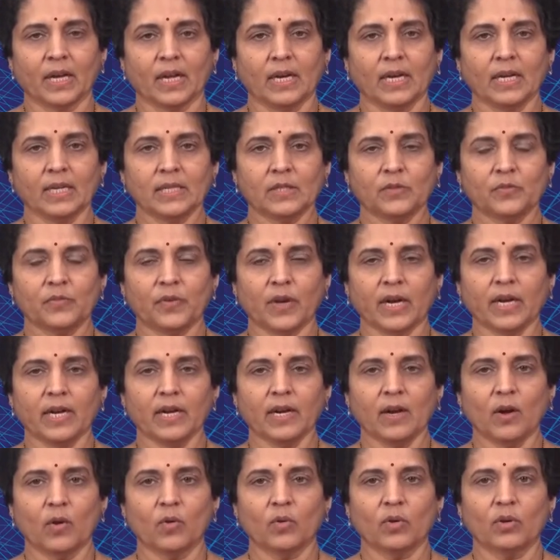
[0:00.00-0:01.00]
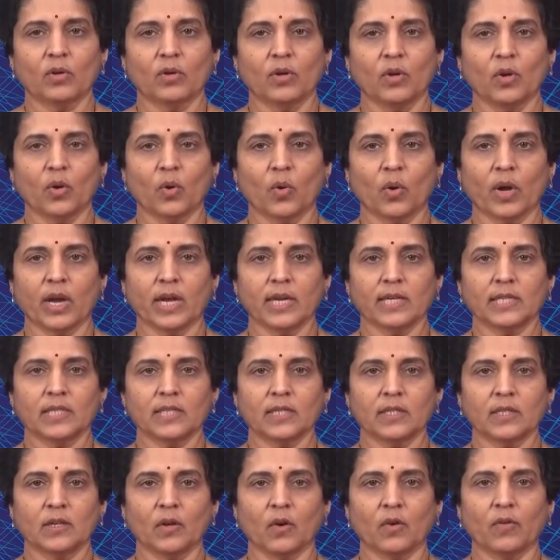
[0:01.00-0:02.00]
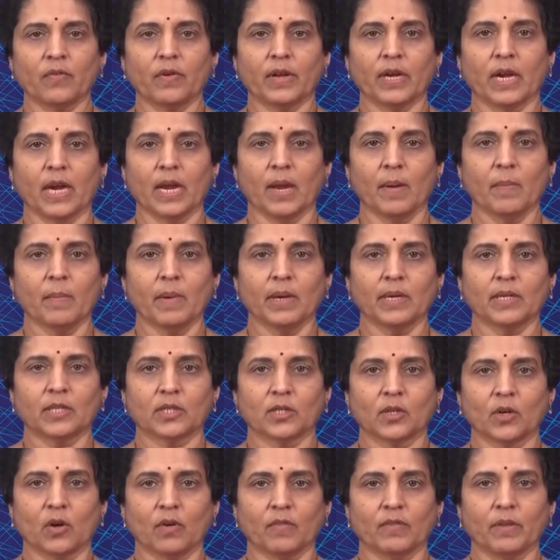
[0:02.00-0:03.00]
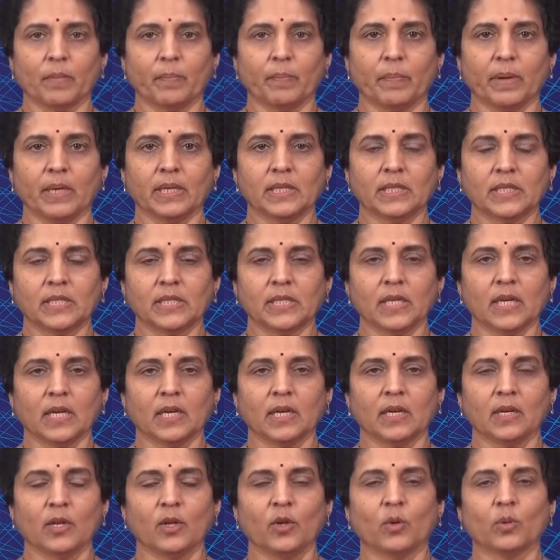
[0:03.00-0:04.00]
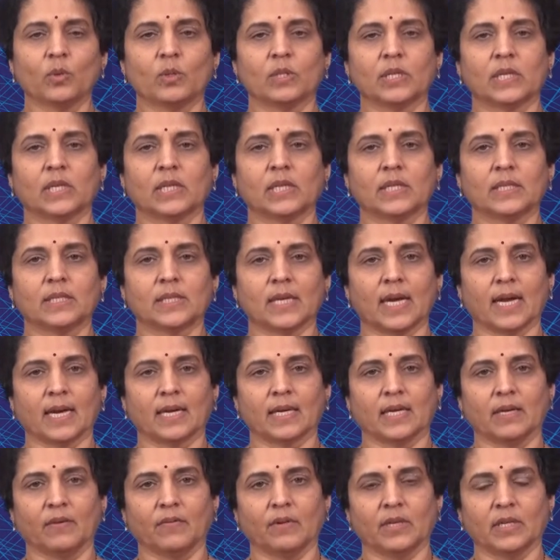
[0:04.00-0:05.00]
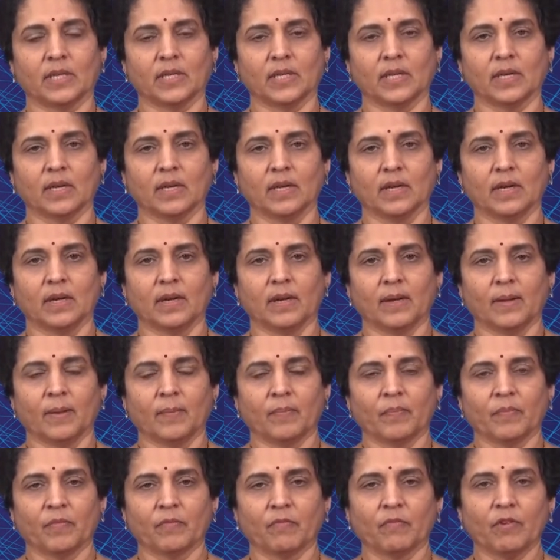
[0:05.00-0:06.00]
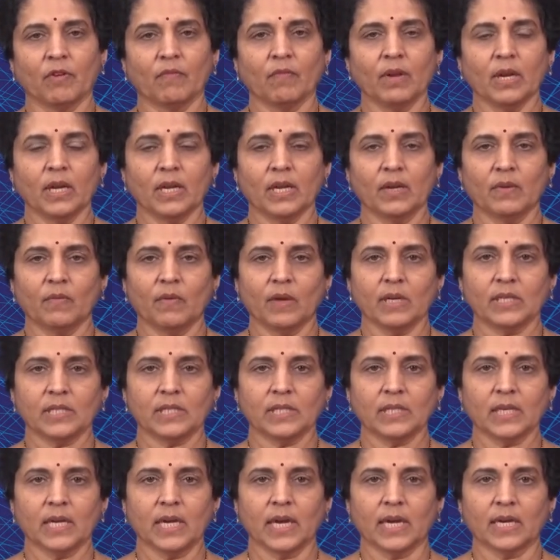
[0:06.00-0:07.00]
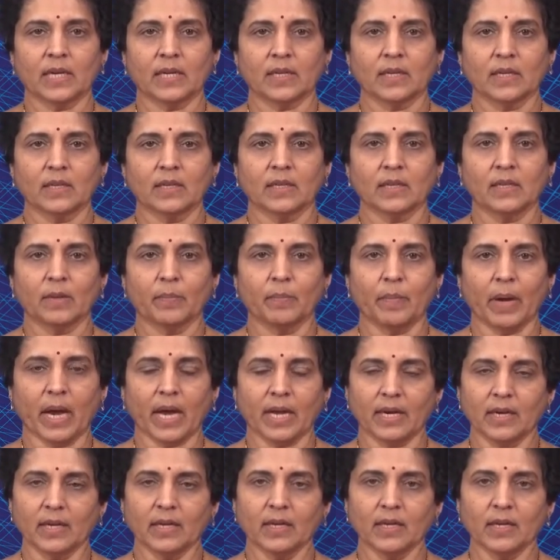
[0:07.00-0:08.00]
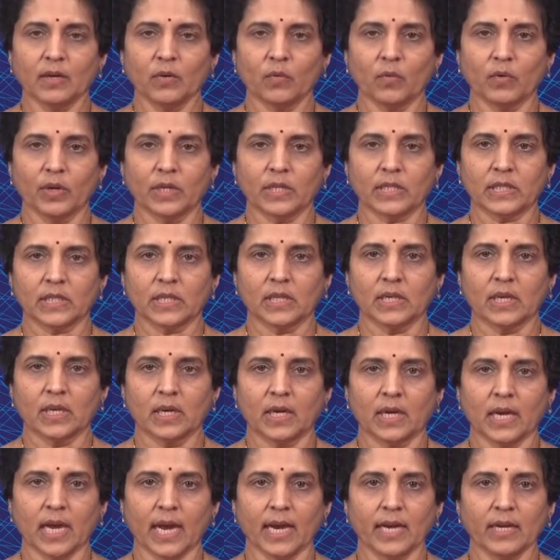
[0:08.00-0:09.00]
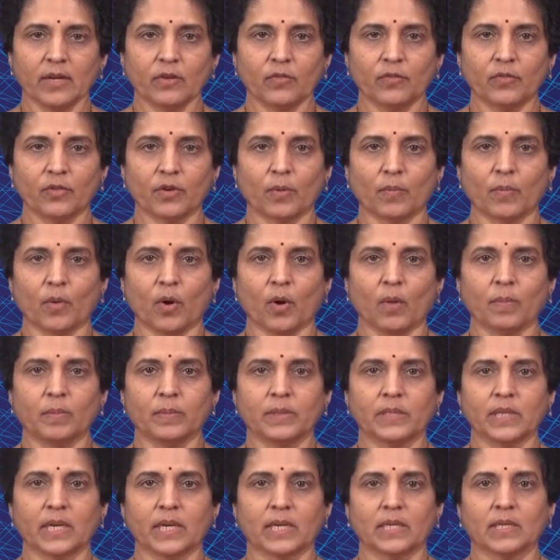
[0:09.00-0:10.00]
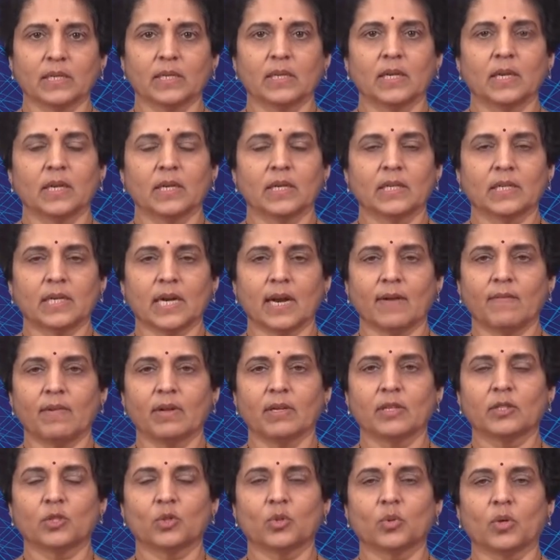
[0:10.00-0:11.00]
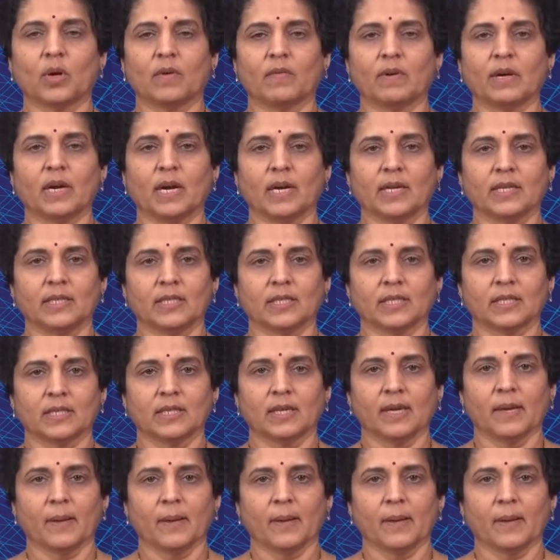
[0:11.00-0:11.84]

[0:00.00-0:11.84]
Let's find out location of an image of the pencil using this activity. We will investigate the manner in which light from object travels to our eyes.